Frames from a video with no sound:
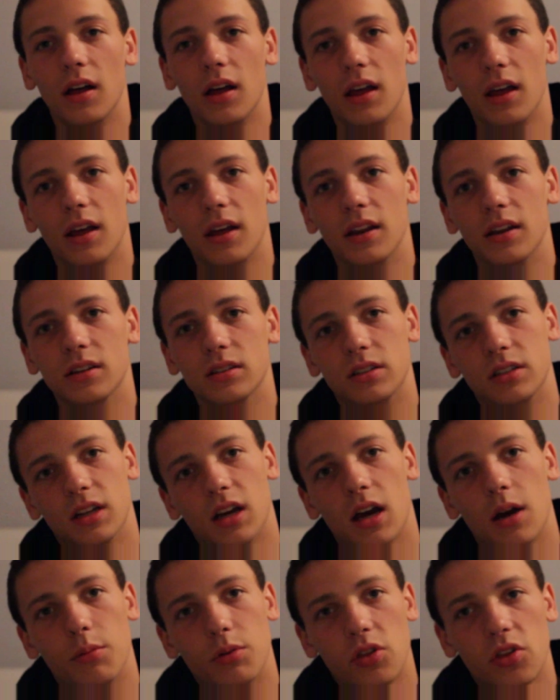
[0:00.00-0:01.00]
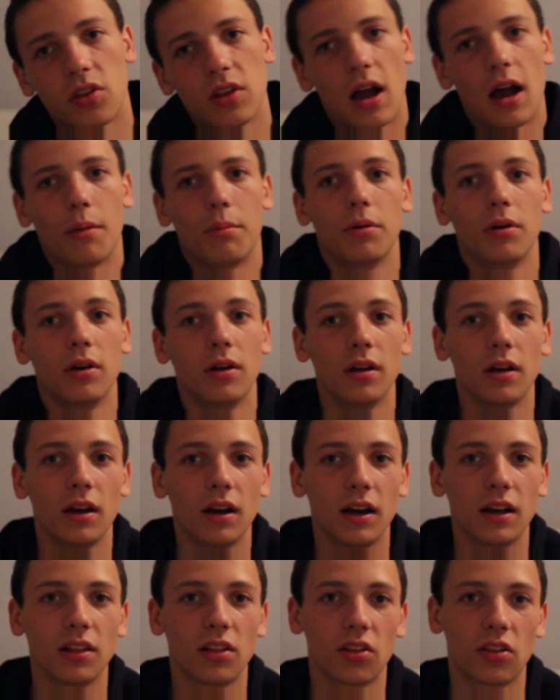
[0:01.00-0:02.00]
and I would stop.
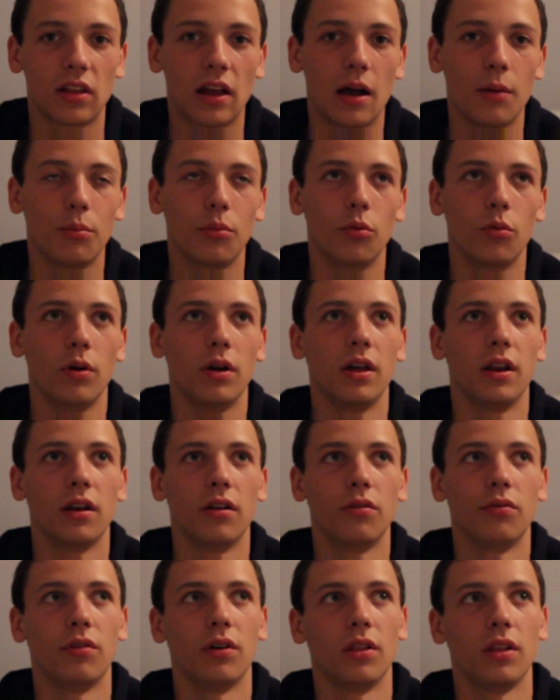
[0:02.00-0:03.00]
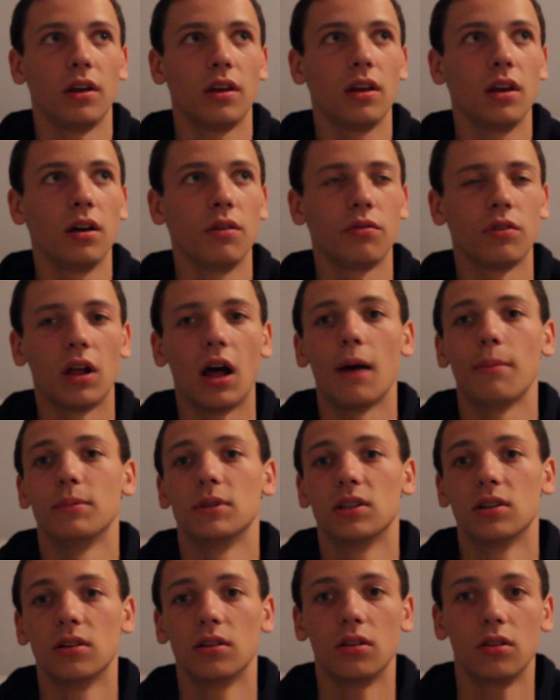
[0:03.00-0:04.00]
I'd stop when I felt like, yeah, I've
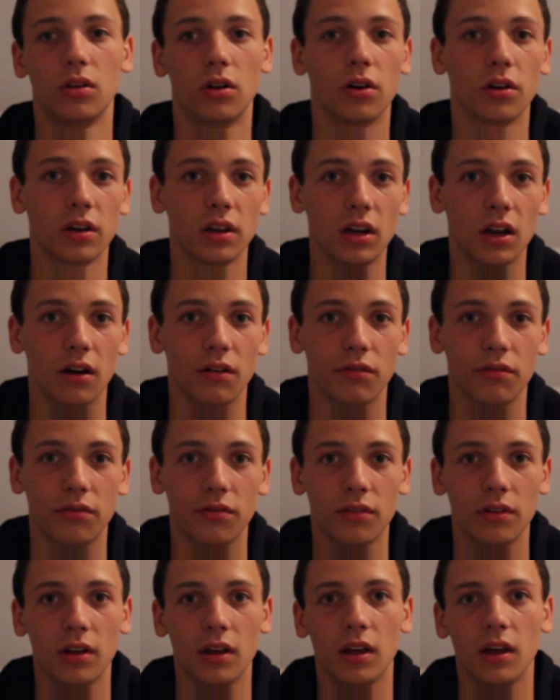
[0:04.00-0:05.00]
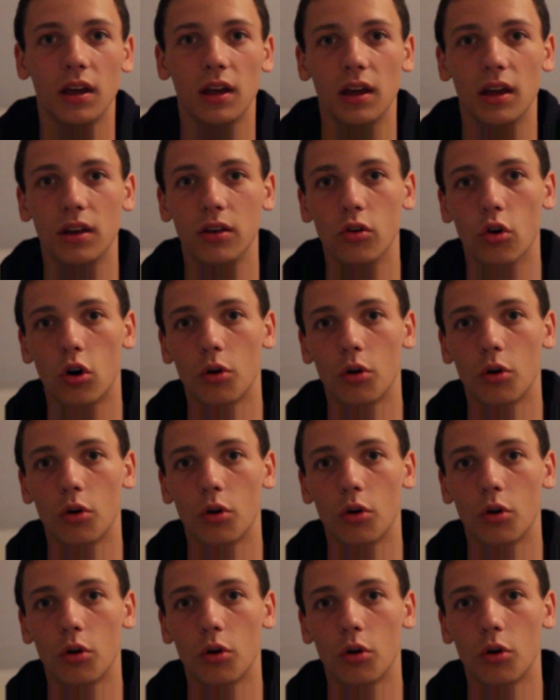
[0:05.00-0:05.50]
clapped long enough. And